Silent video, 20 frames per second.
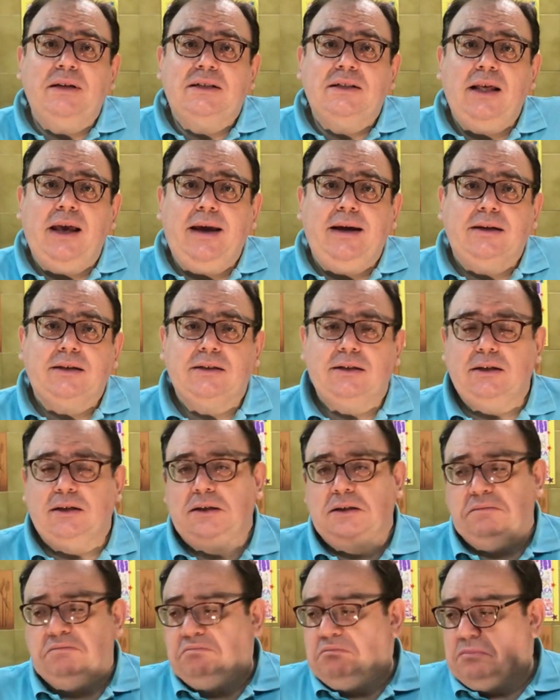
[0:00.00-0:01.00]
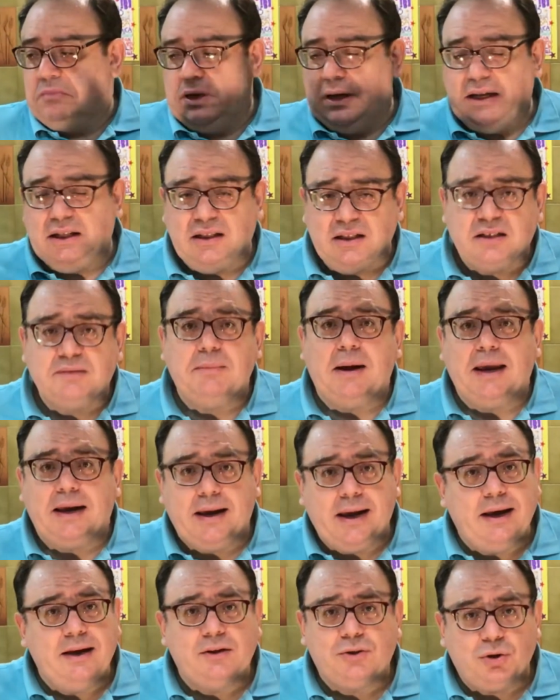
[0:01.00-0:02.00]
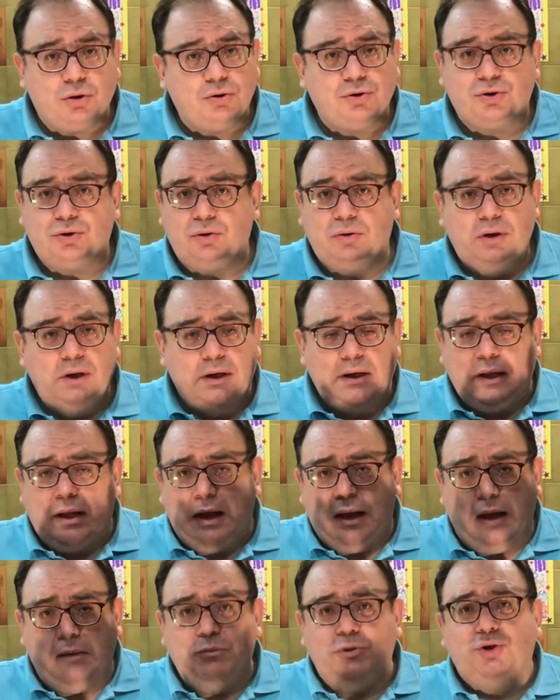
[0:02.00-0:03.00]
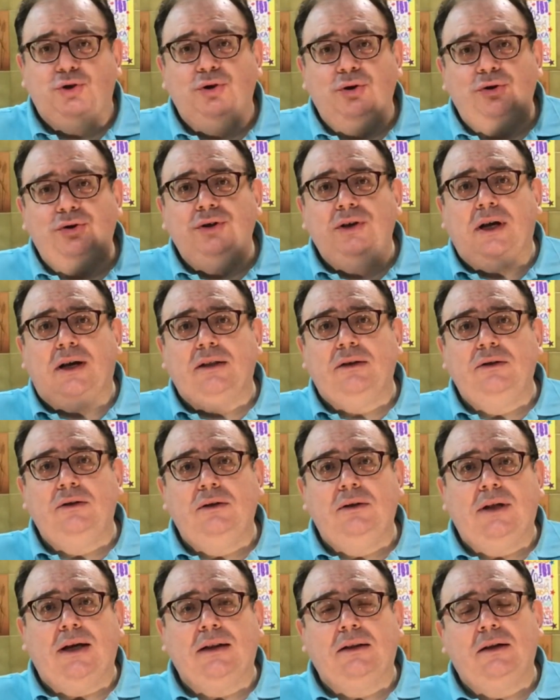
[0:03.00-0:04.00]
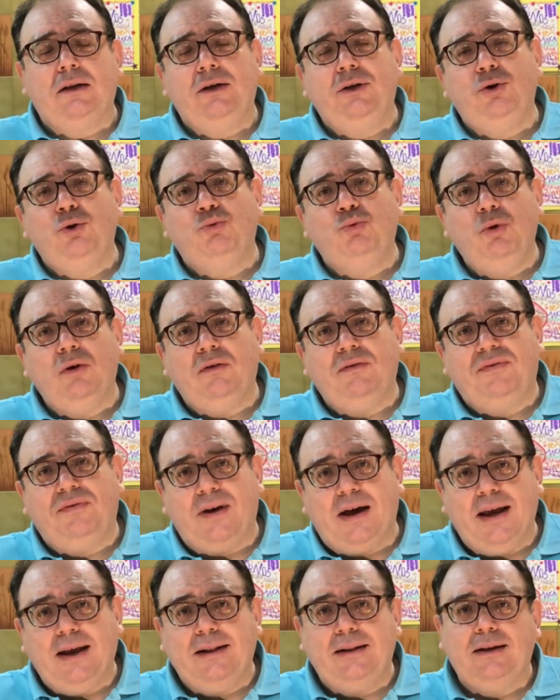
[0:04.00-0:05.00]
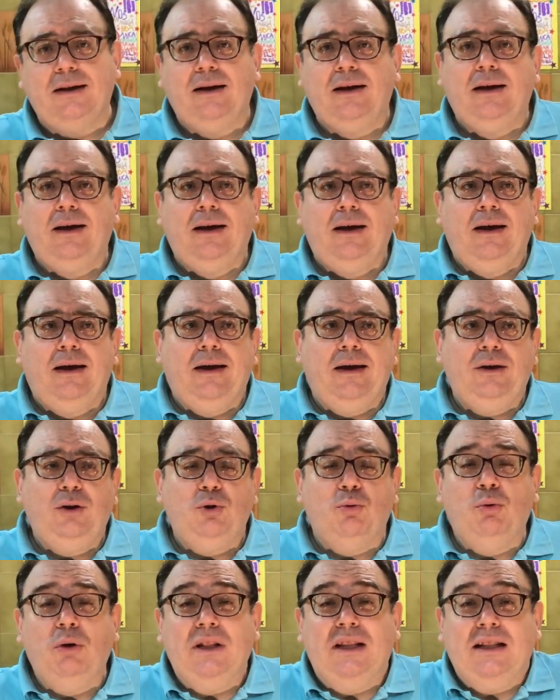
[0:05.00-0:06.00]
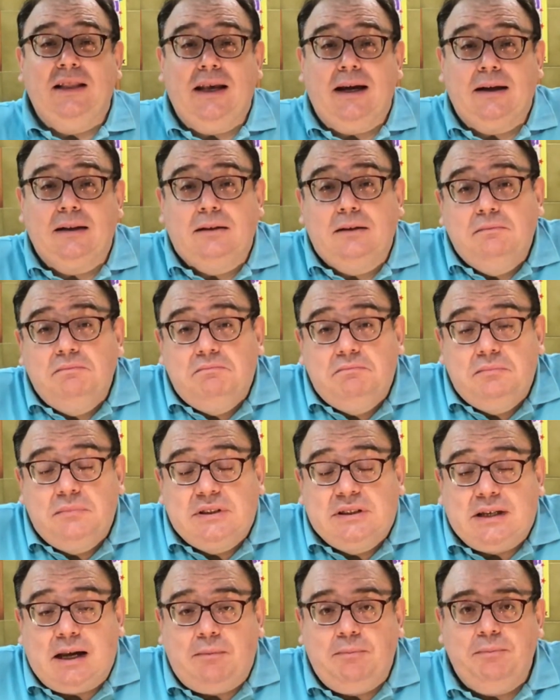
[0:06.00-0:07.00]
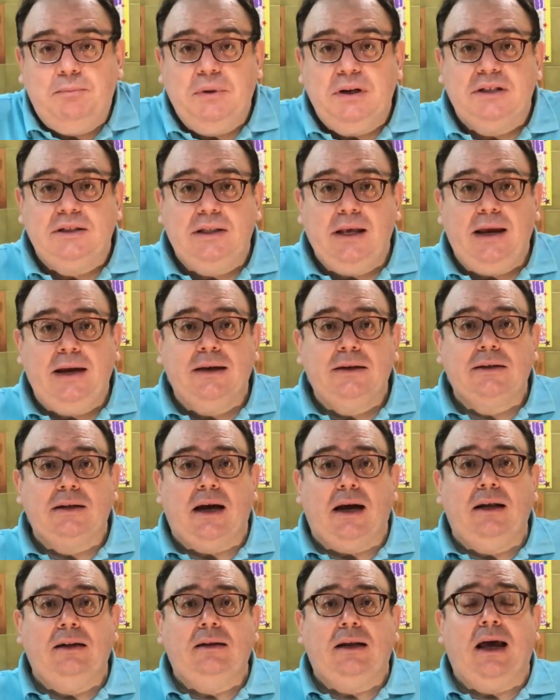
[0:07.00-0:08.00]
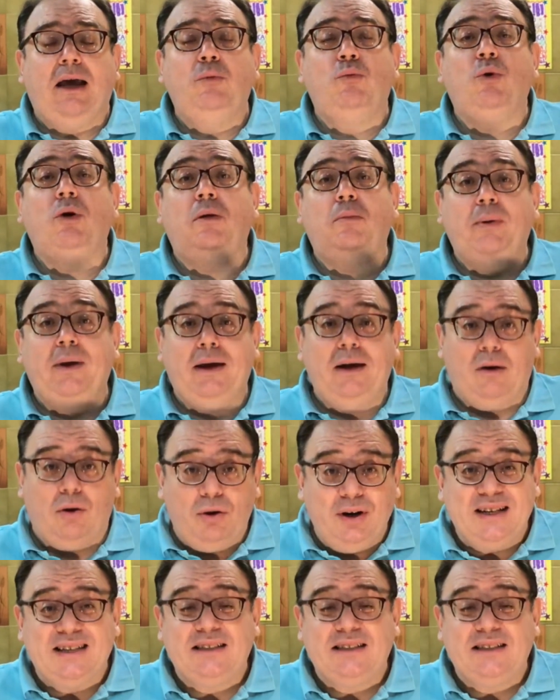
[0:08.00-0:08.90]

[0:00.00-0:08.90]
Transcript: mistakes. It is my case also. I'm sure that you will detect some mistakes, and I will be